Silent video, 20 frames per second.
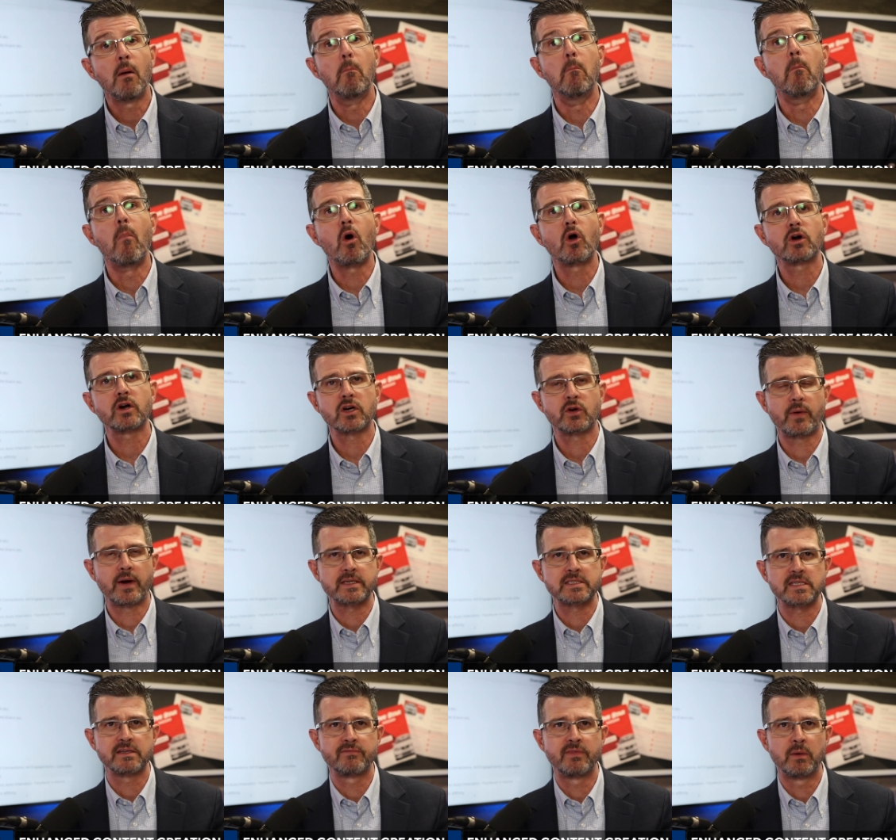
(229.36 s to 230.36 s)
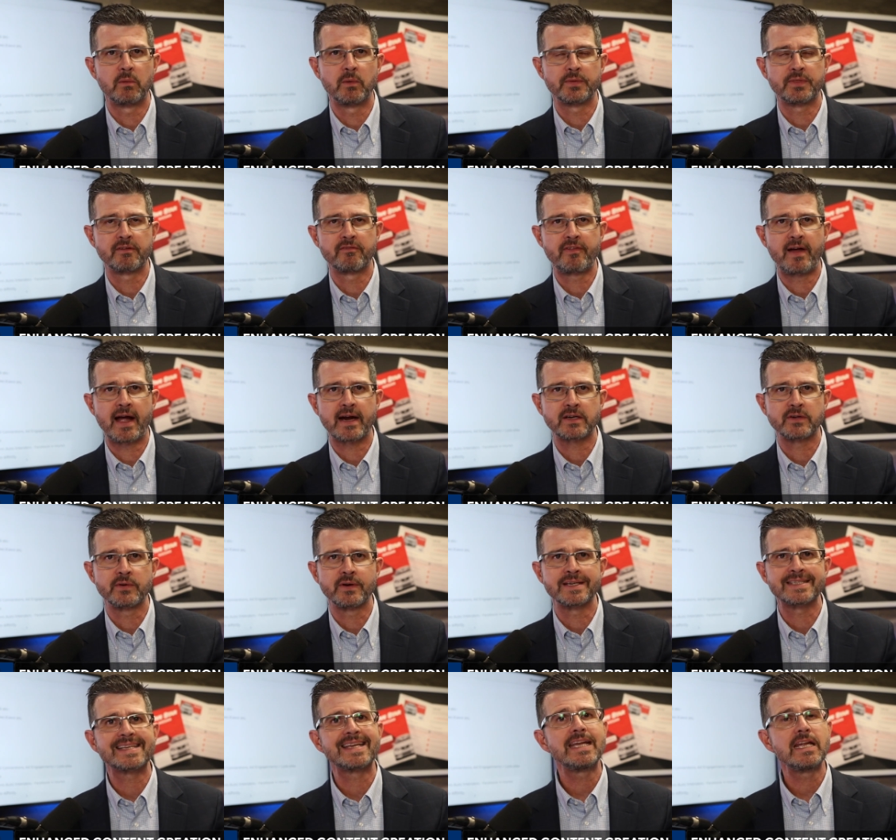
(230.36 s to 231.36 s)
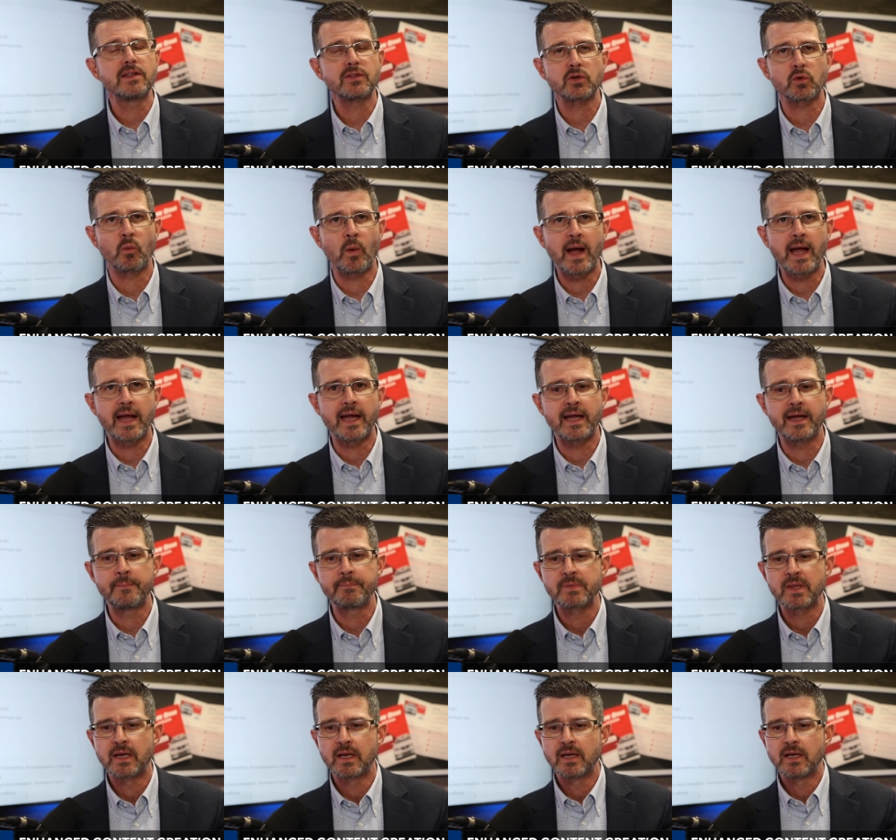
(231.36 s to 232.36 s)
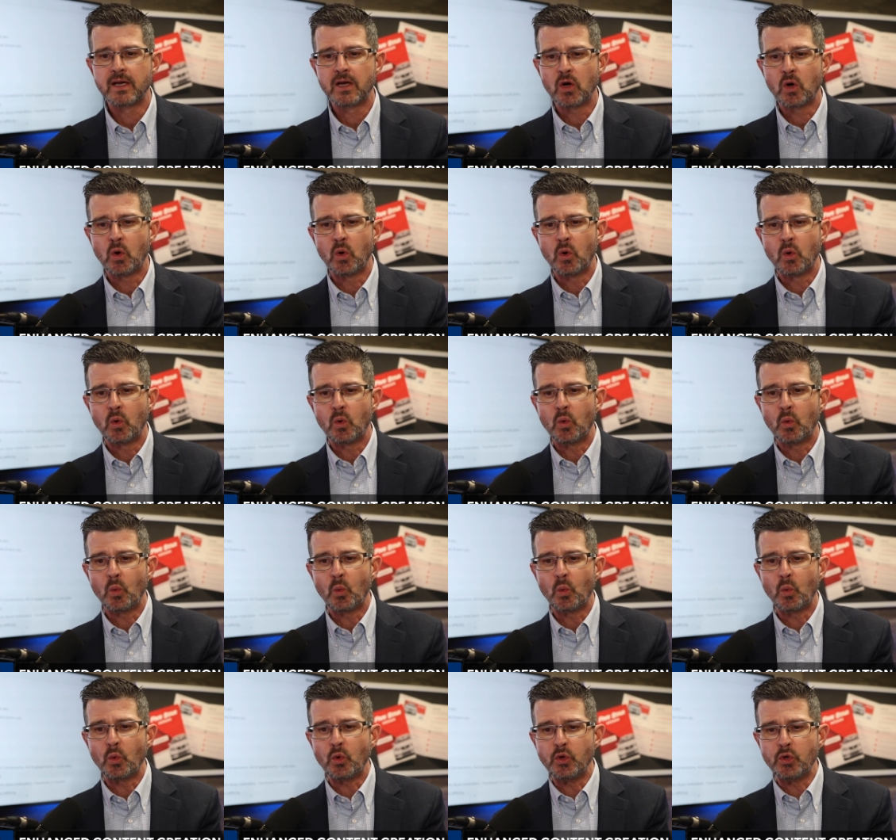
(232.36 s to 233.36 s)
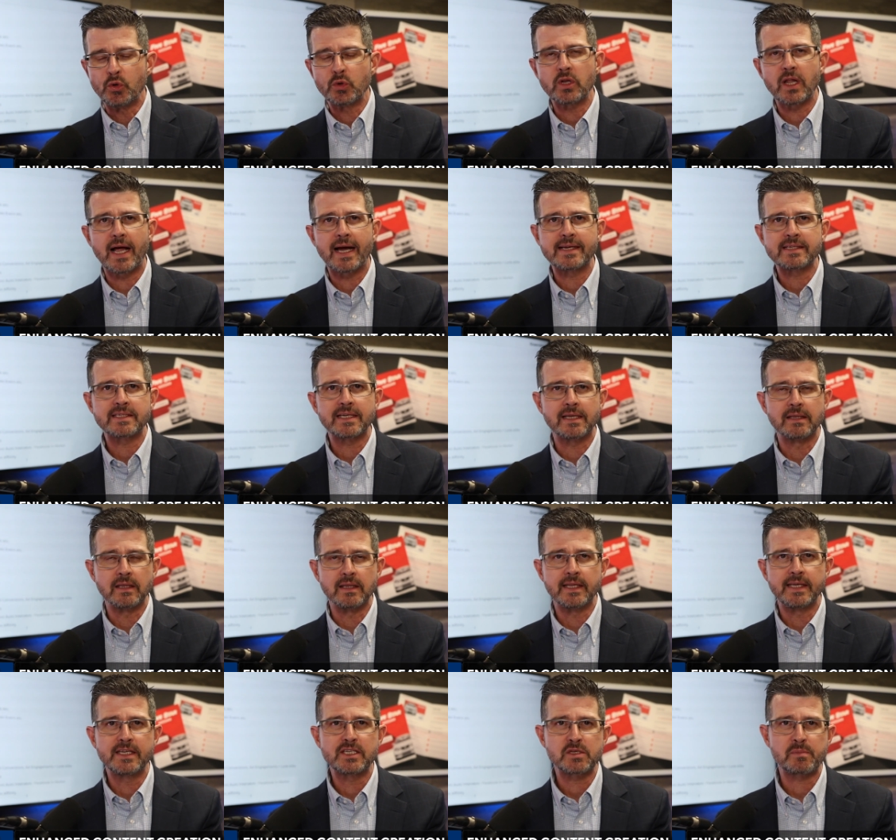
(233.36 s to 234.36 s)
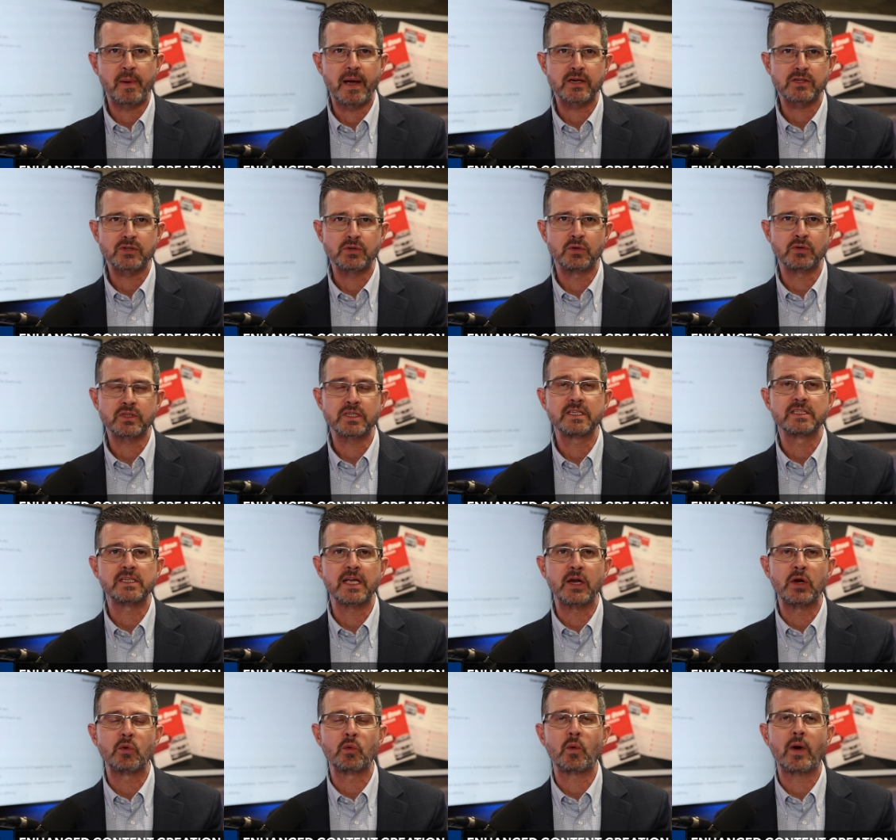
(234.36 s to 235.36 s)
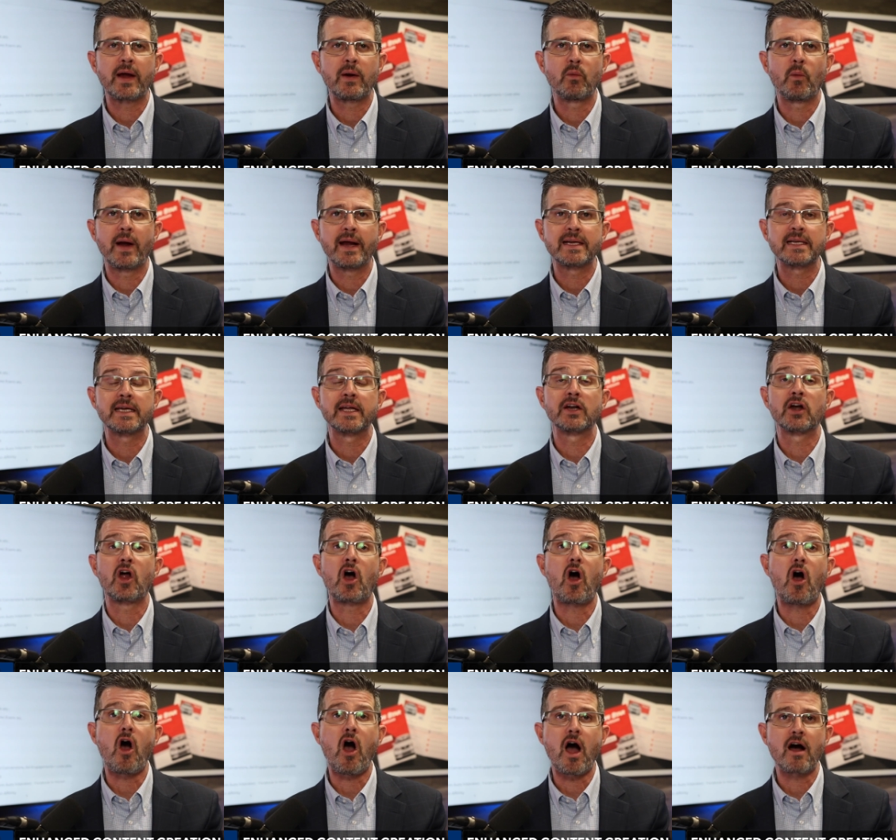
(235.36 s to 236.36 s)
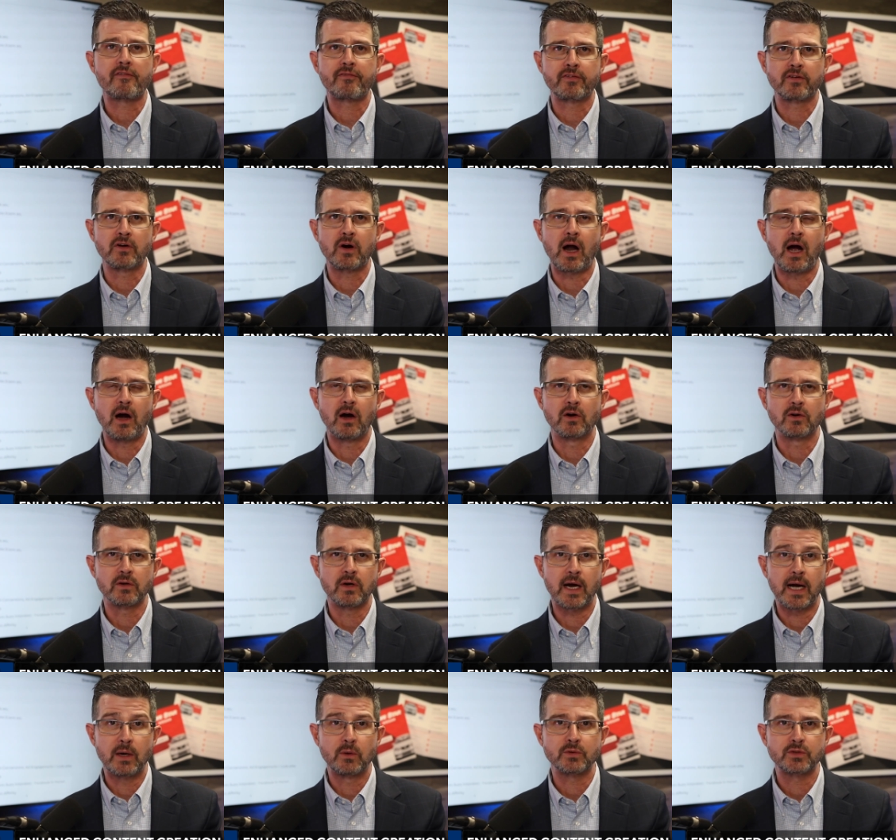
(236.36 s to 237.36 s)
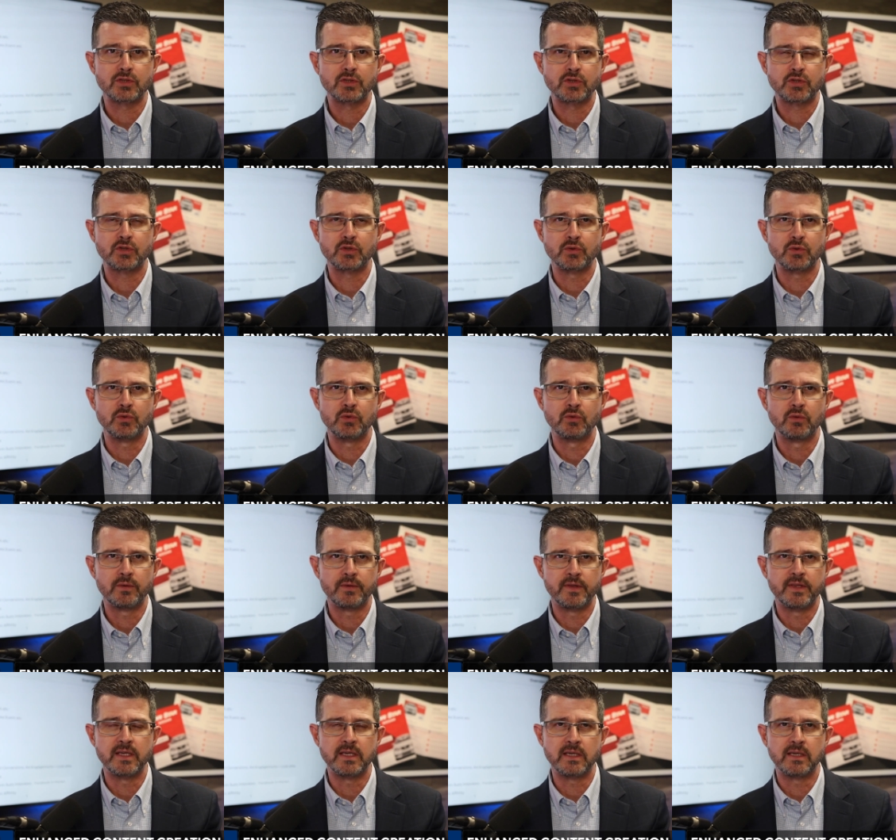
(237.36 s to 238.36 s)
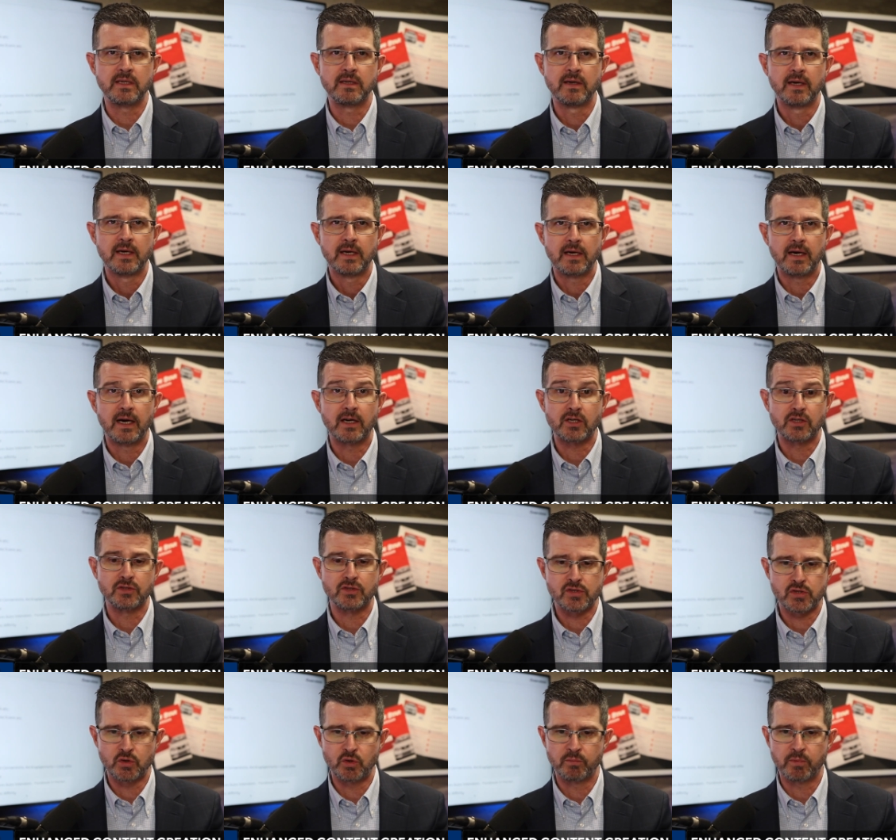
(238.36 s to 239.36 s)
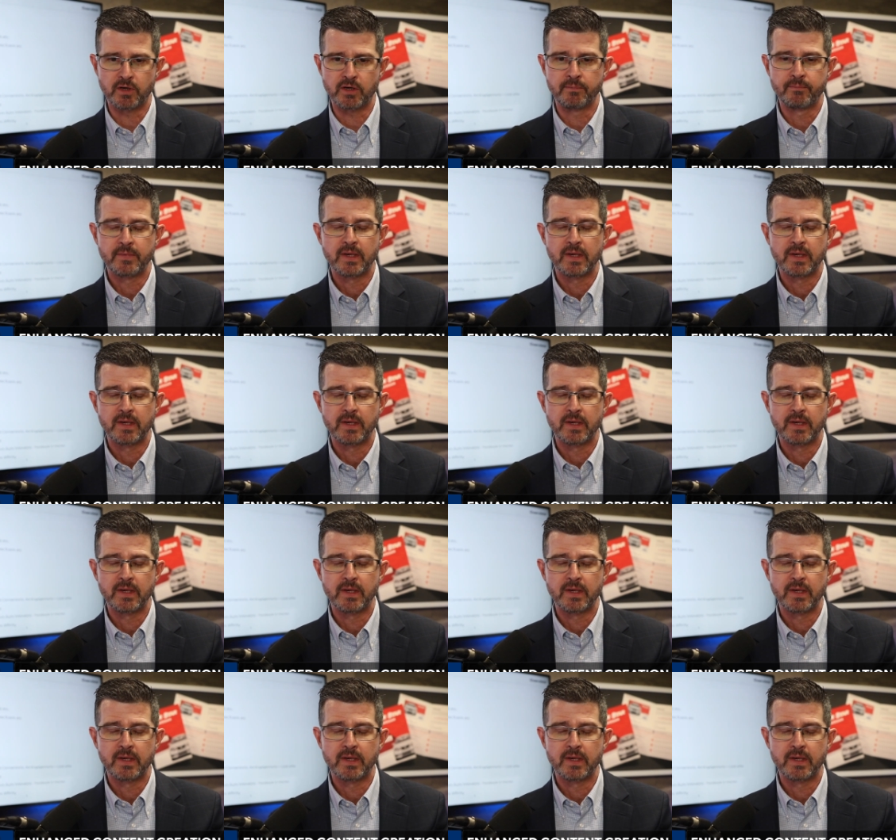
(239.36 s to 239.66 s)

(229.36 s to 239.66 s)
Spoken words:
more aggressive than what the factory is. Either way, utilizing lease specials is a great way to get an offer out to the consumer